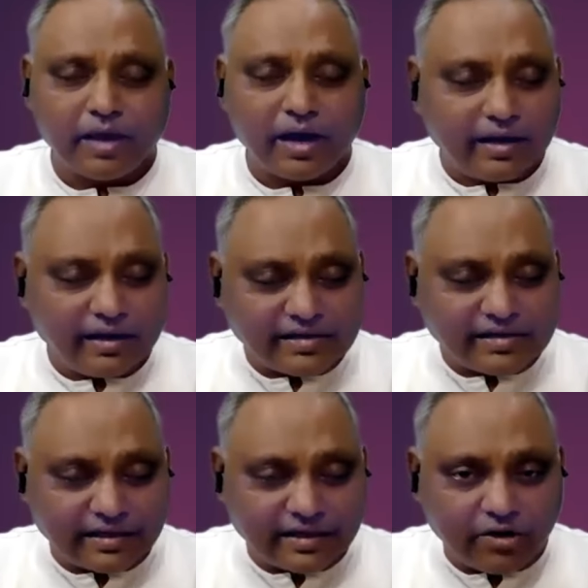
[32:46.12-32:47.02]
unless
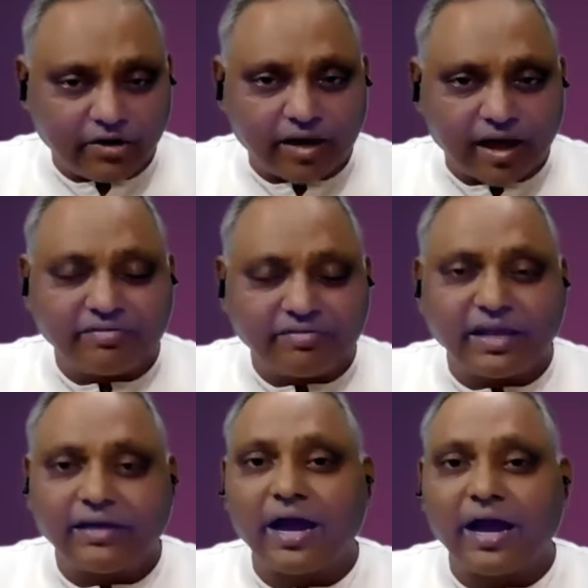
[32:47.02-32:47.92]
until you have
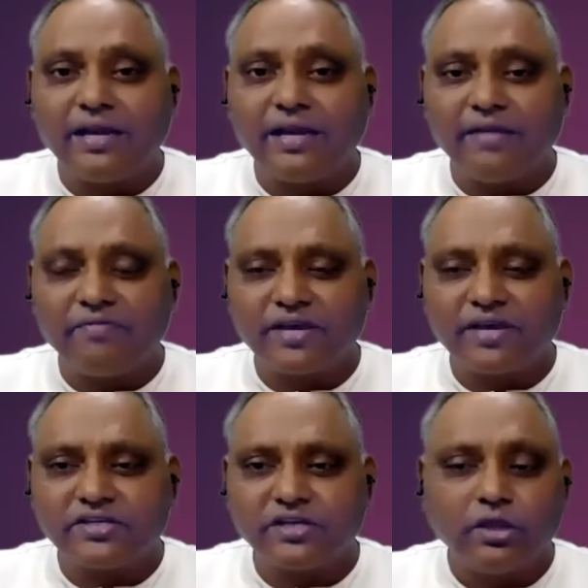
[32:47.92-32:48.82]
that
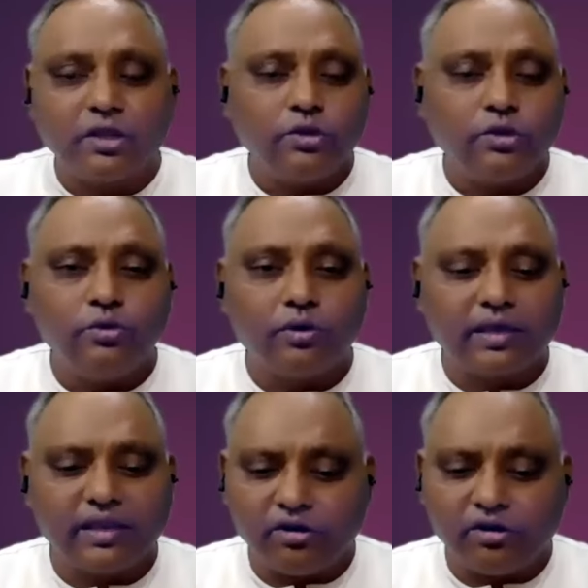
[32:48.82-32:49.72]
identification, you
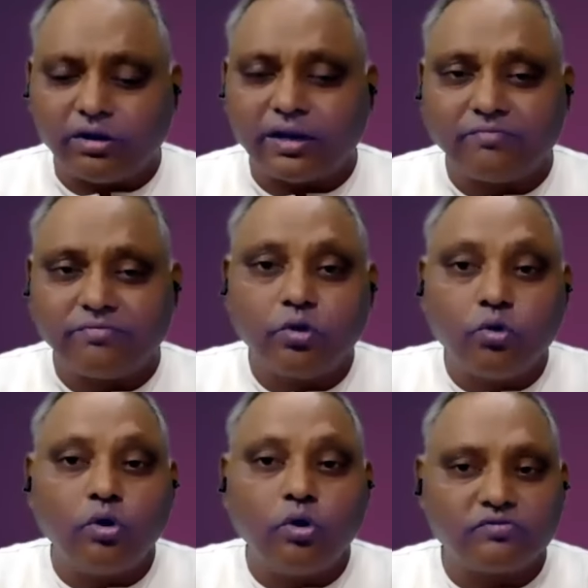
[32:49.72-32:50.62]
cannot have the
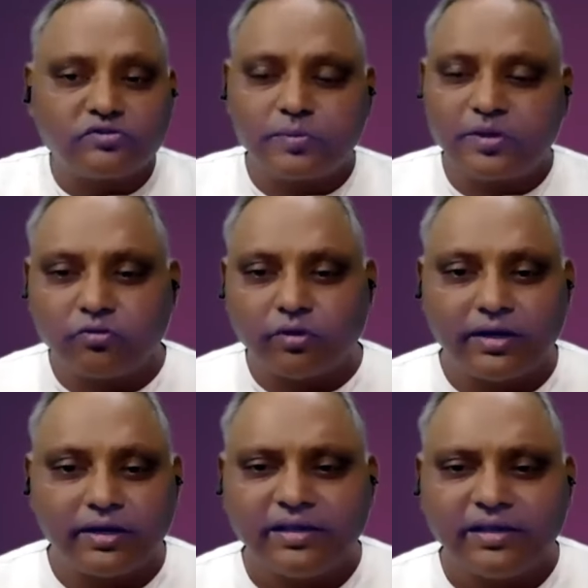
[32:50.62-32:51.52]
goal of
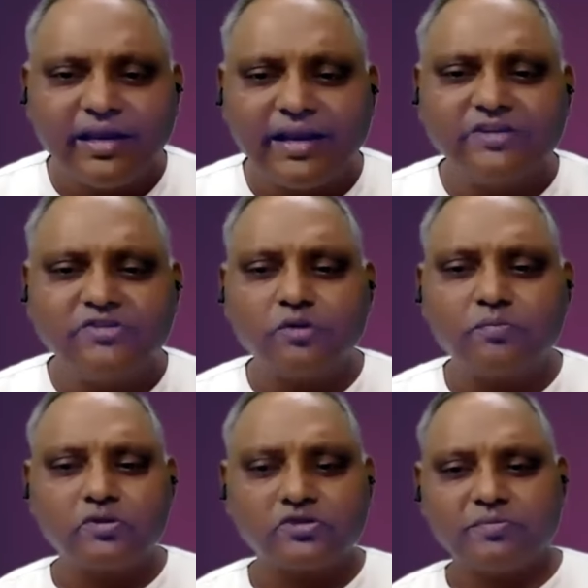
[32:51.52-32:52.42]
spirituality. It is not
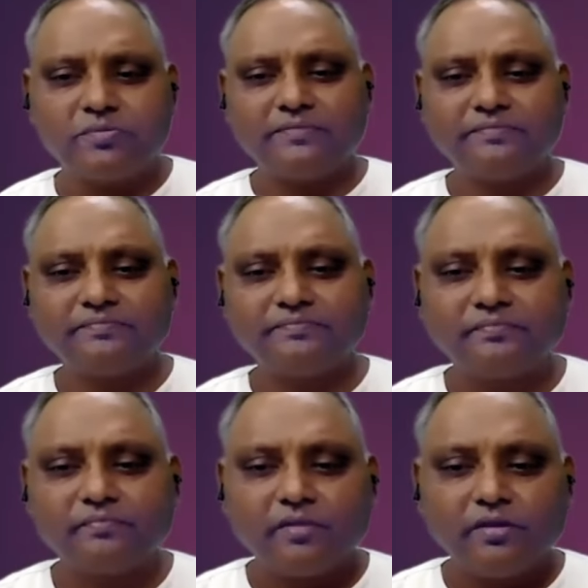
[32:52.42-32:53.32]
possible.
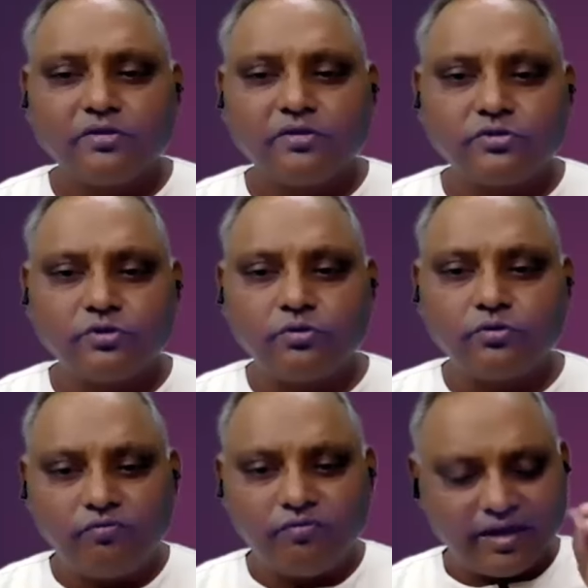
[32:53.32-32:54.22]

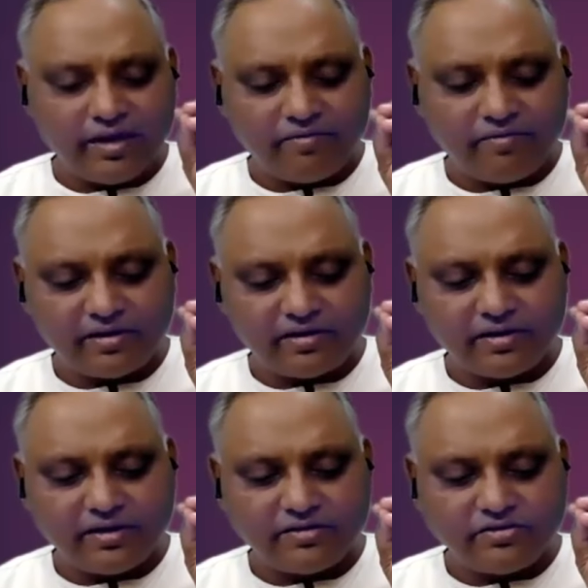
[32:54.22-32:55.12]
So wherever
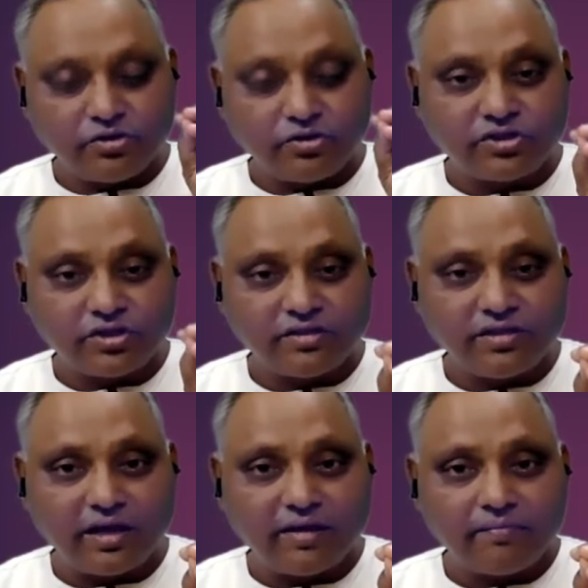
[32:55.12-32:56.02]
is your
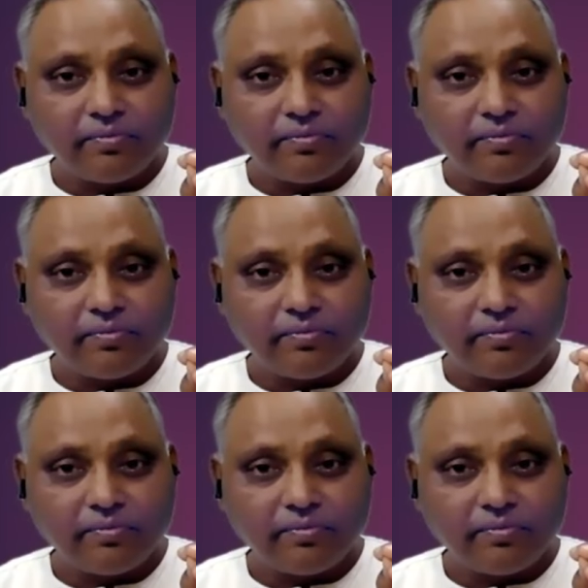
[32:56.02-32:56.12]
shraddha,